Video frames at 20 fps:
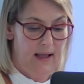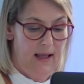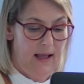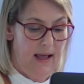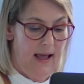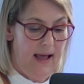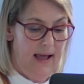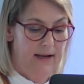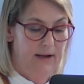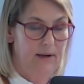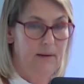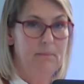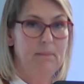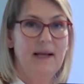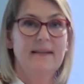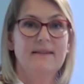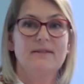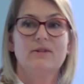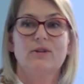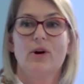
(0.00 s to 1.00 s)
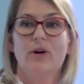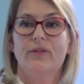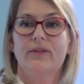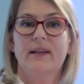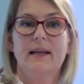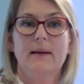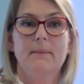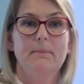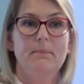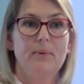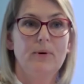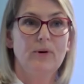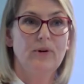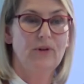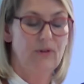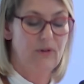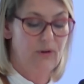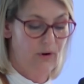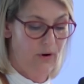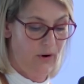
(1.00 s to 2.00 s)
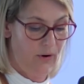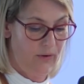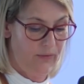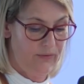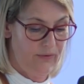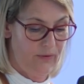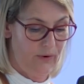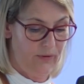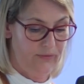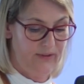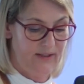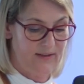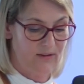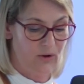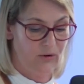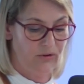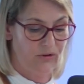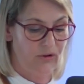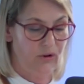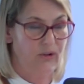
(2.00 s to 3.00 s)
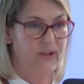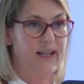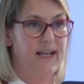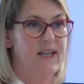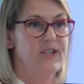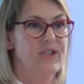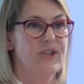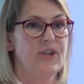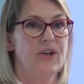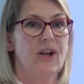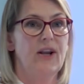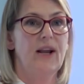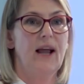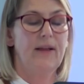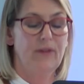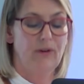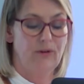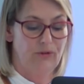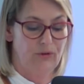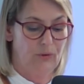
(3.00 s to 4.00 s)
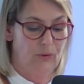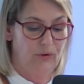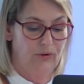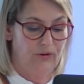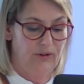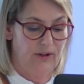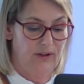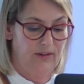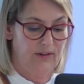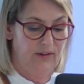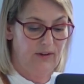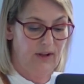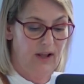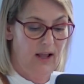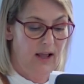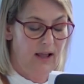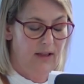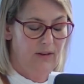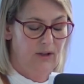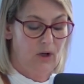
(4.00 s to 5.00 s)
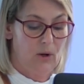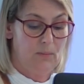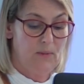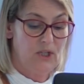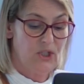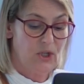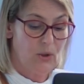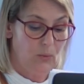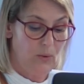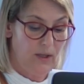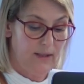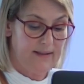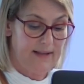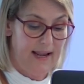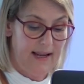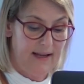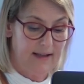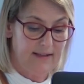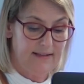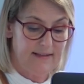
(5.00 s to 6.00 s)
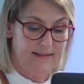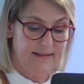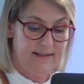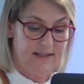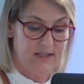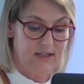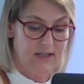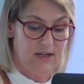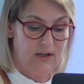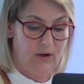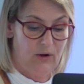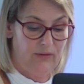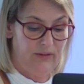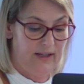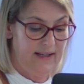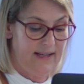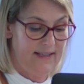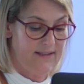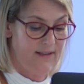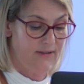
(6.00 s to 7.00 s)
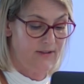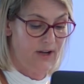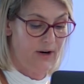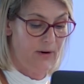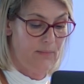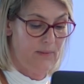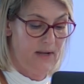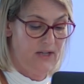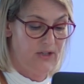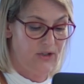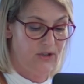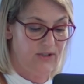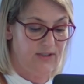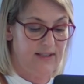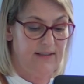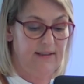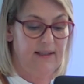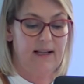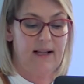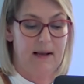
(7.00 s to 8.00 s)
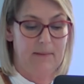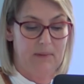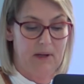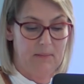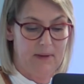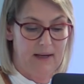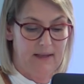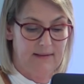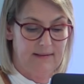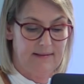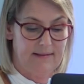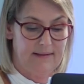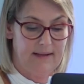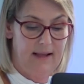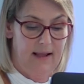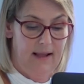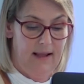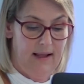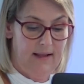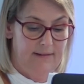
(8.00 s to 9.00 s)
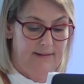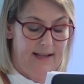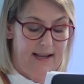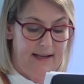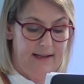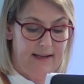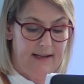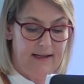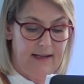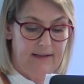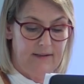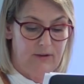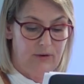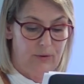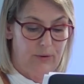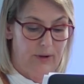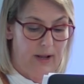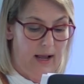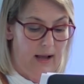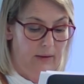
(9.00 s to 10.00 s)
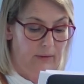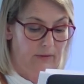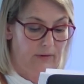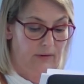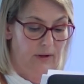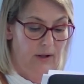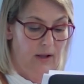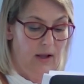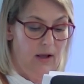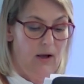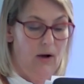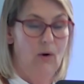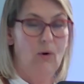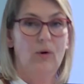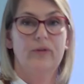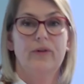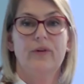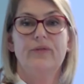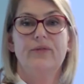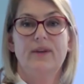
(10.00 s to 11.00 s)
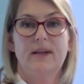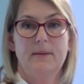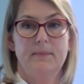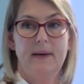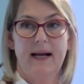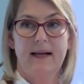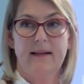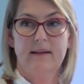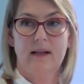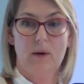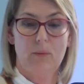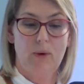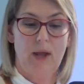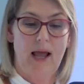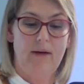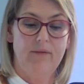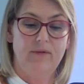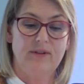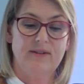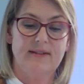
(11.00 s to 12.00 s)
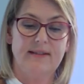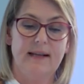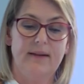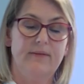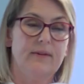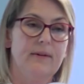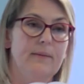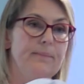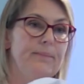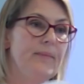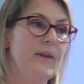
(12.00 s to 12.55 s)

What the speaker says: And based on the input of this consultation and other sources, the Commission will take a decision on the necessary measures in the coming months, taking into account all the feedback that we have received.